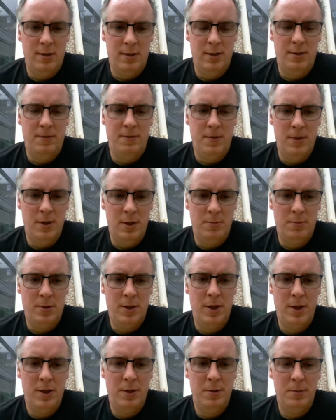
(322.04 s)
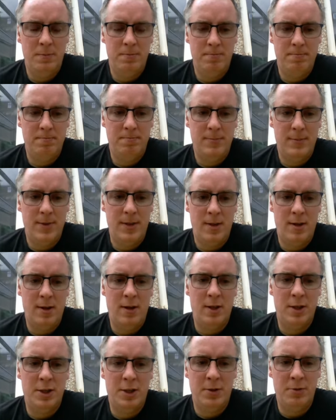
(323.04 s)
Gives it a nice firm coat.
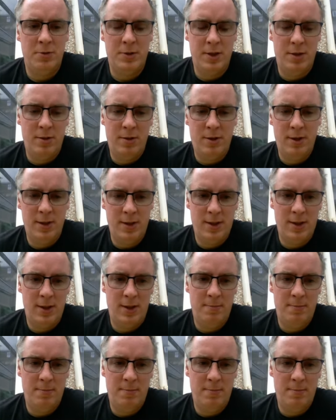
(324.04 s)
I actually also